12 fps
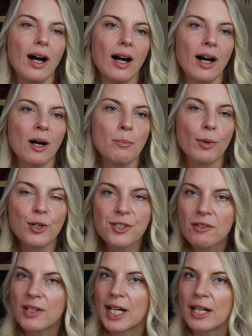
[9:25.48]
Uh,
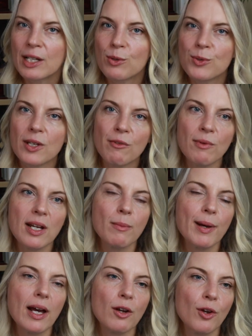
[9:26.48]
most of the articles I read
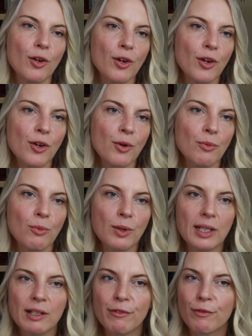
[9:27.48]
about her
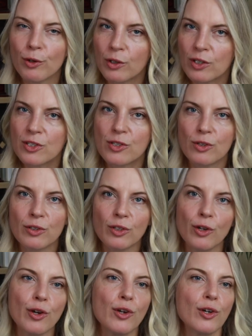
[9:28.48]
really focused
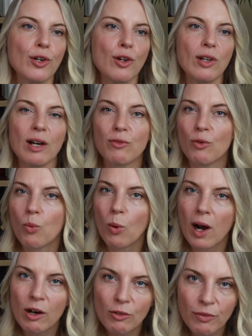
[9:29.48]
on her love of
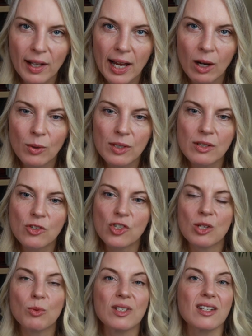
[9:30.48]
wildflowers.
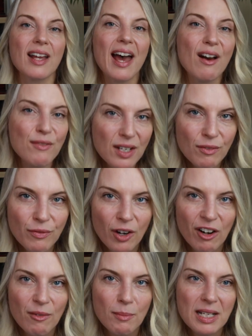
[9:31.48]
She was an avid
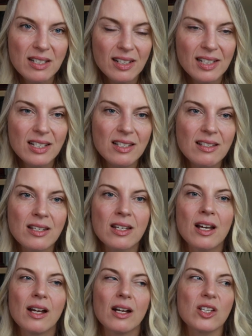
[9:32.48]
environmentalist.
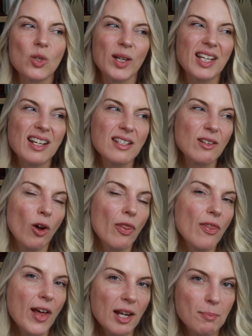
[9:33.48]
So I guess
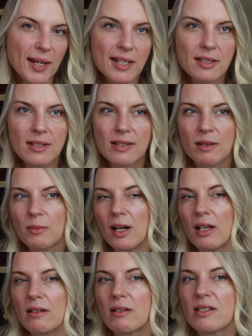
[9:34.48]
on that basis, I
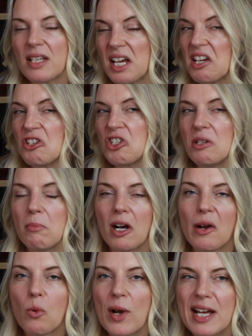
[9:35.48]
might say she
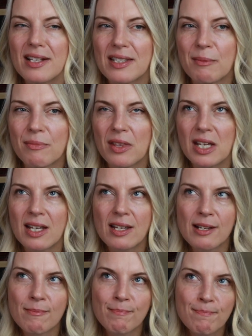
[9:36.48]
might wear
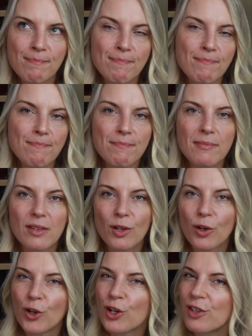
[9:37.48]
something
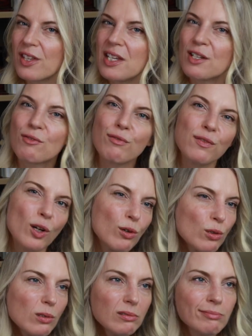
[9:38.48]
earthy and
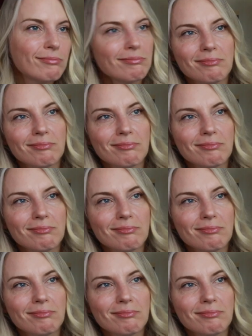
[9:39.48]
floral